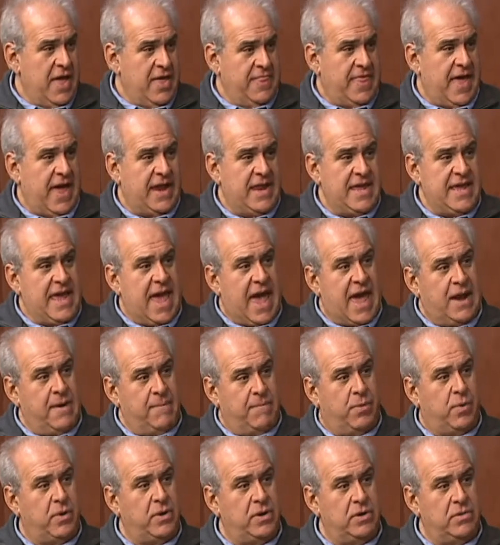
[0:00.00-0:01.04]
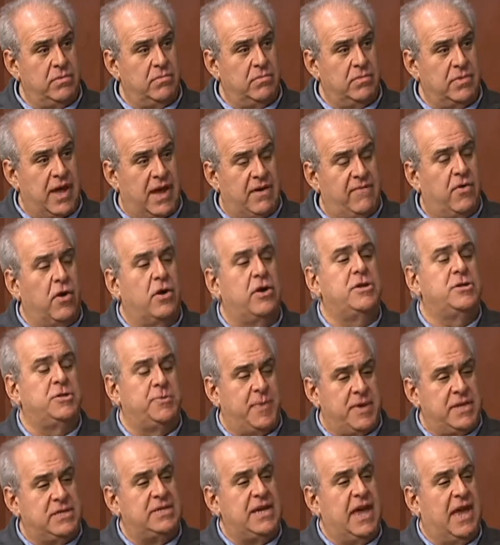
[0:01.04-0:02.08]
that he had to put
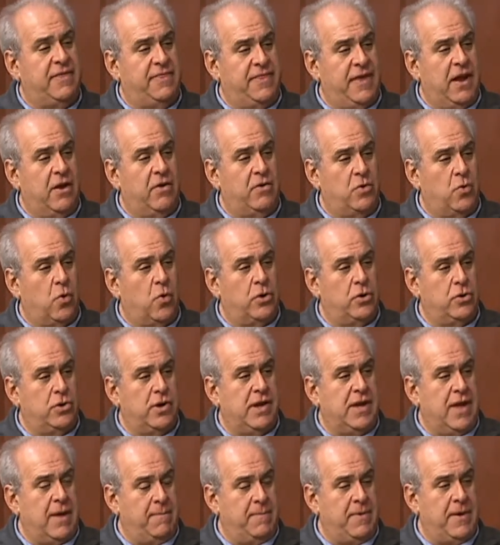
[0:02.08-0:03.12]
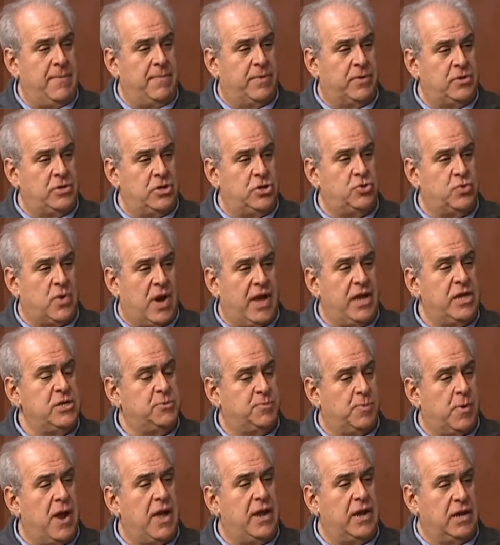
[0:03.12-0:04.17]
advertisements out there in order to get people to try his
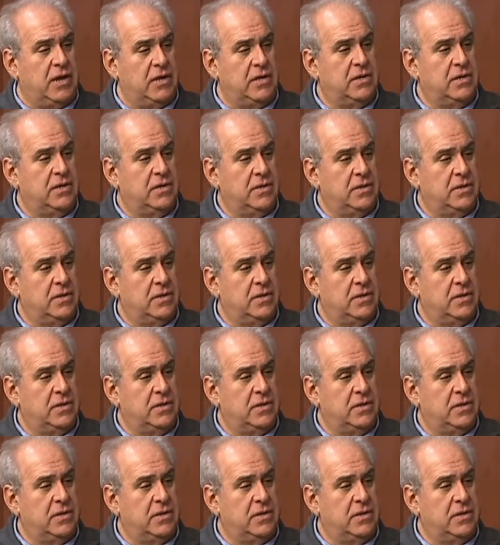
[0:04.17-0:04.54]
product.